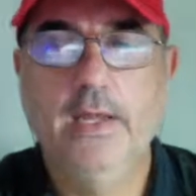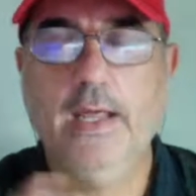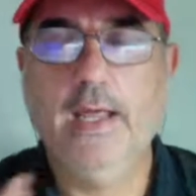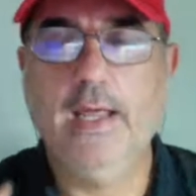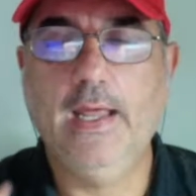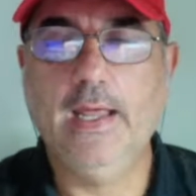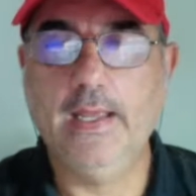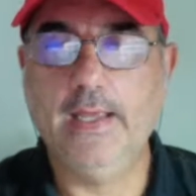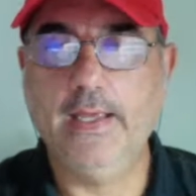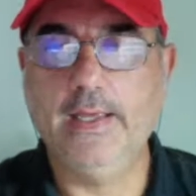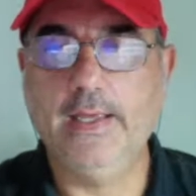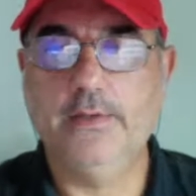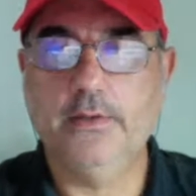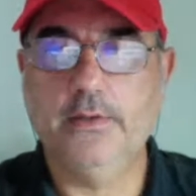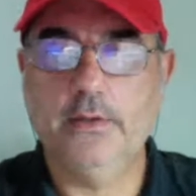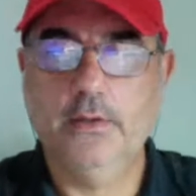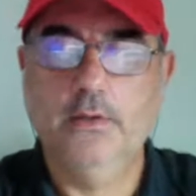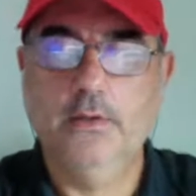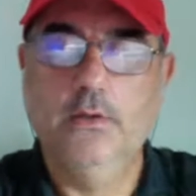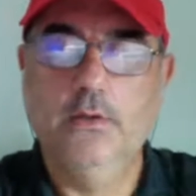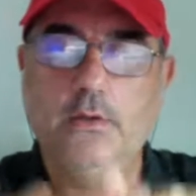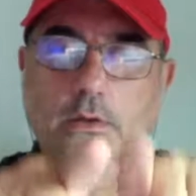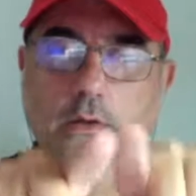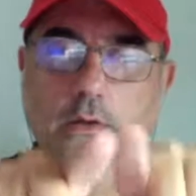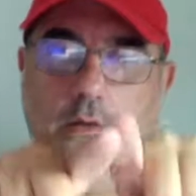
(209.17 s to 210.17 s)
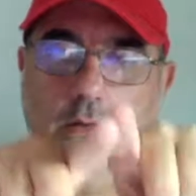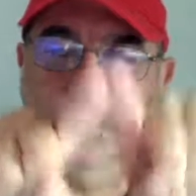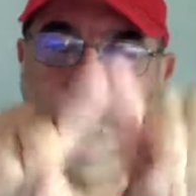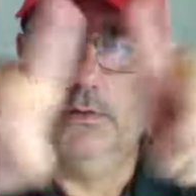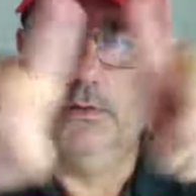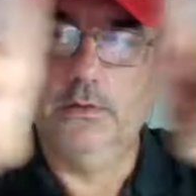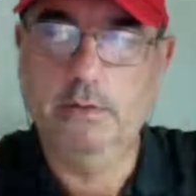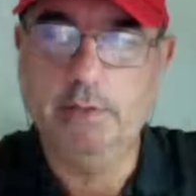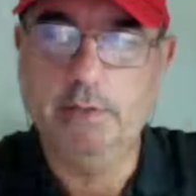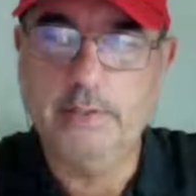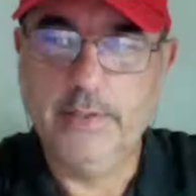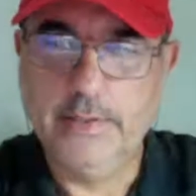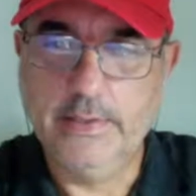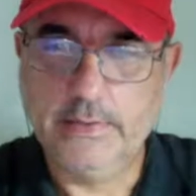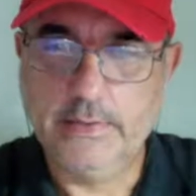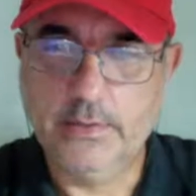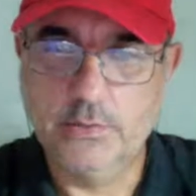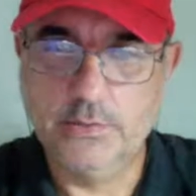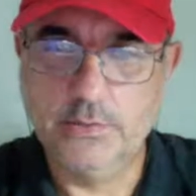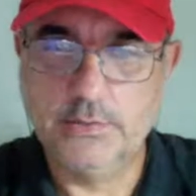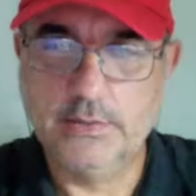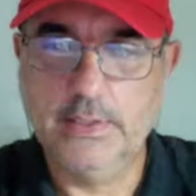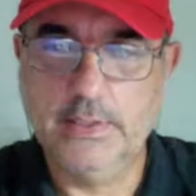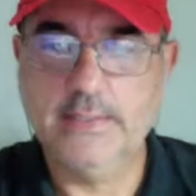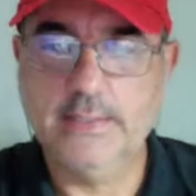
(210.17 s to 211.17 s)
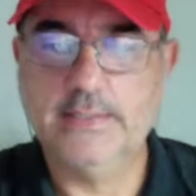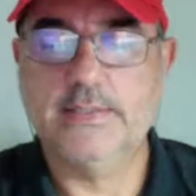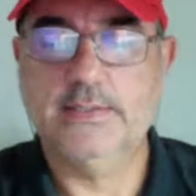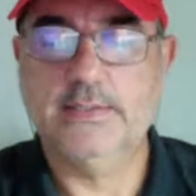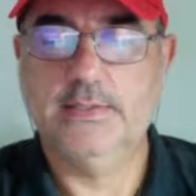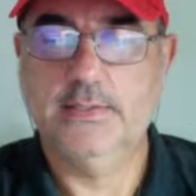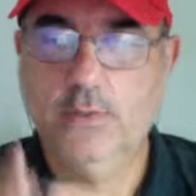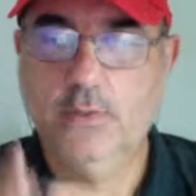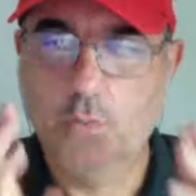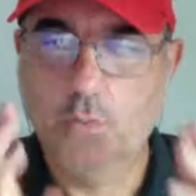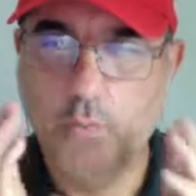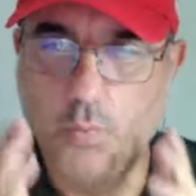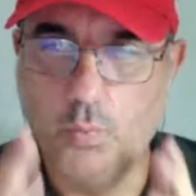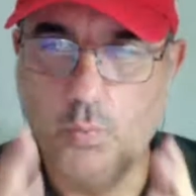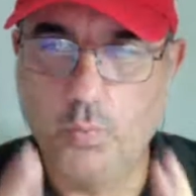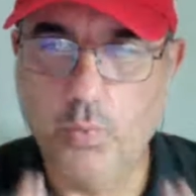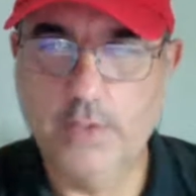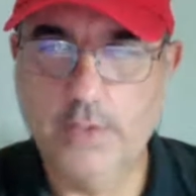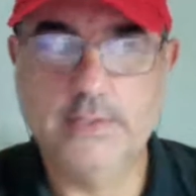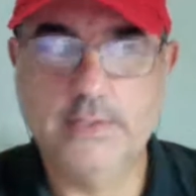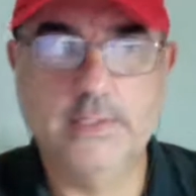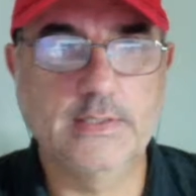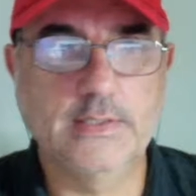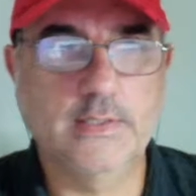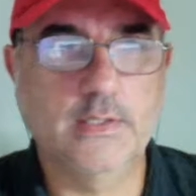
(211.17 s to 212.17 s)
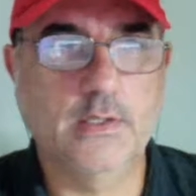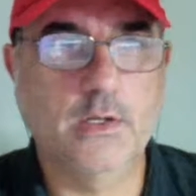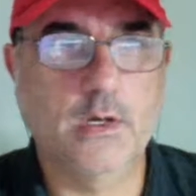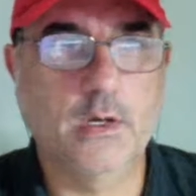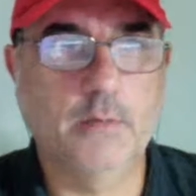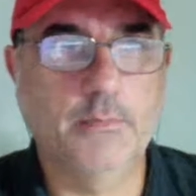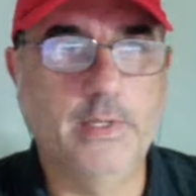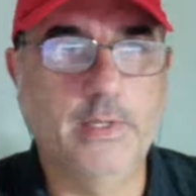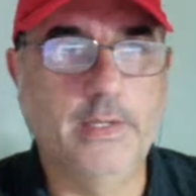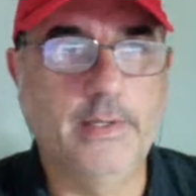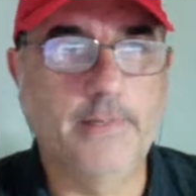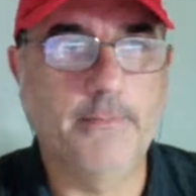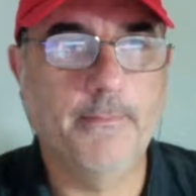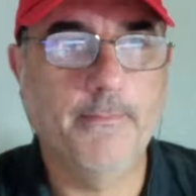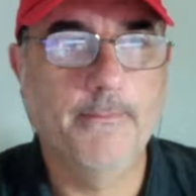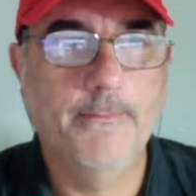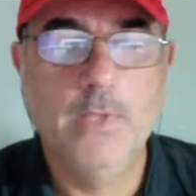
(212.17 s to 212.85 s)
And looking at those lists, what does it all mean?